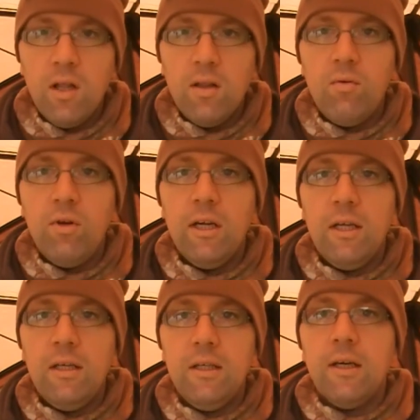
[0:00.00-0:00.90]
They're
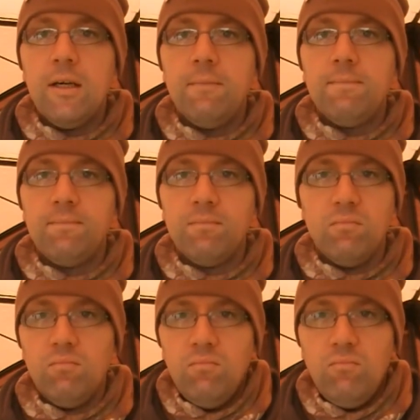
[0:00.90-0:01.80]
really
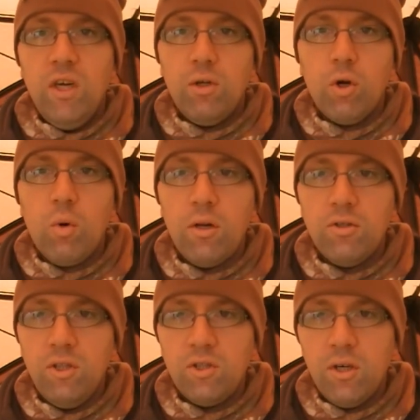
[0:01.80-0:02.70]
good
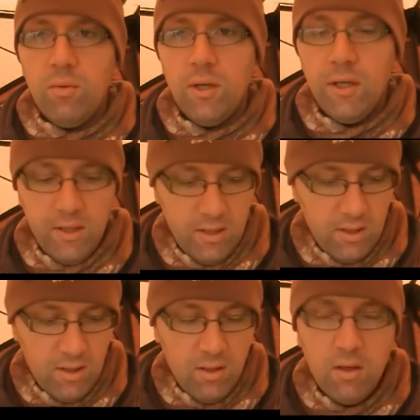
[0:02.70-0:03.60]
quality, so
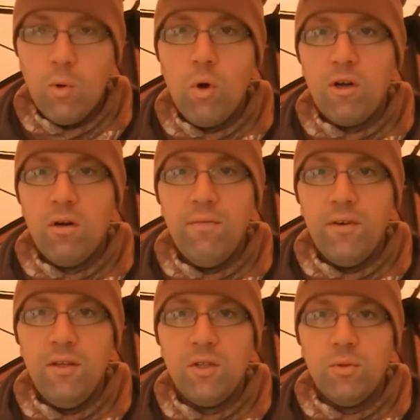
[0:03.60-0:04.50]
I'm quite
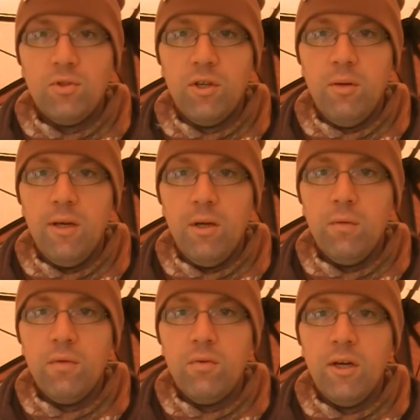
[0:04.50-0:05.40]
confident this one's going to be
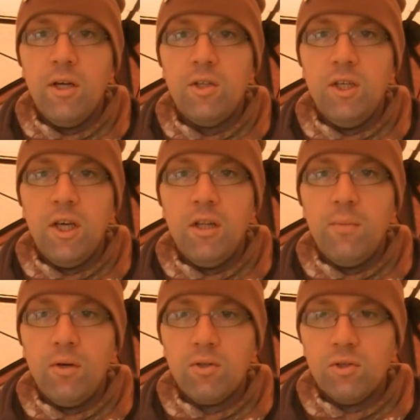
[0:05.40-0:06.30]
another tick in the
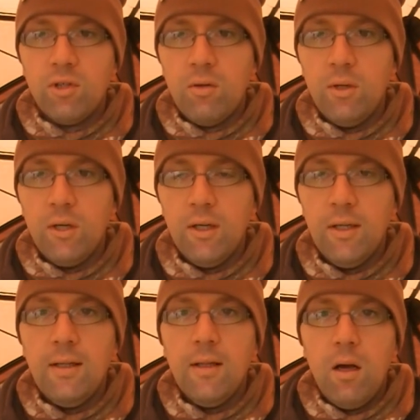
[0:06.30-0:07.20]
box. So
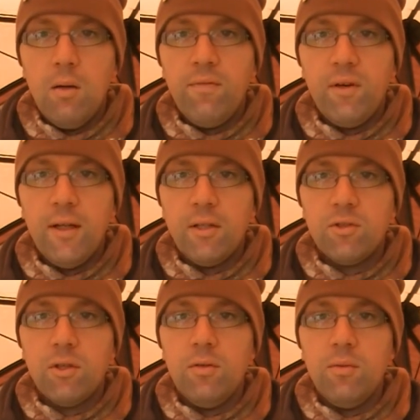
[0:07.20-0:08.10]
hopefully
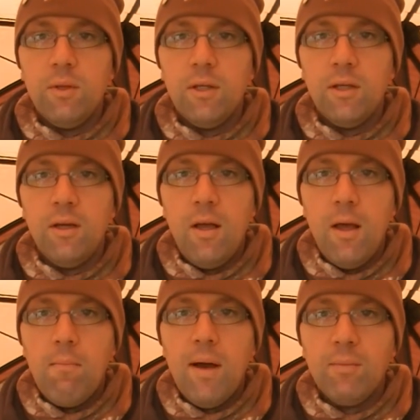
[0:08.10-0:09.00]
that's going to
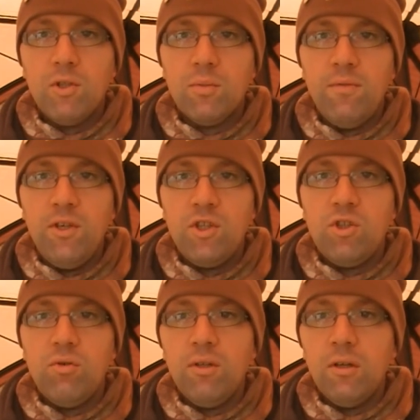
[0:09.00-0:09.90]
bag me some fish
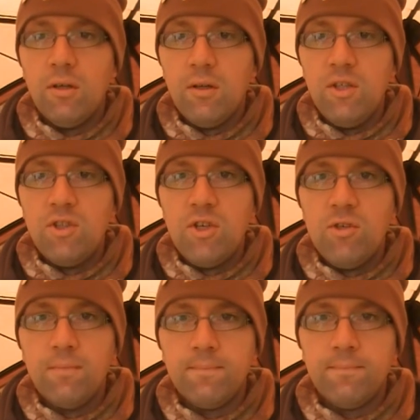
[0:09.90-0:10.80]
during this session.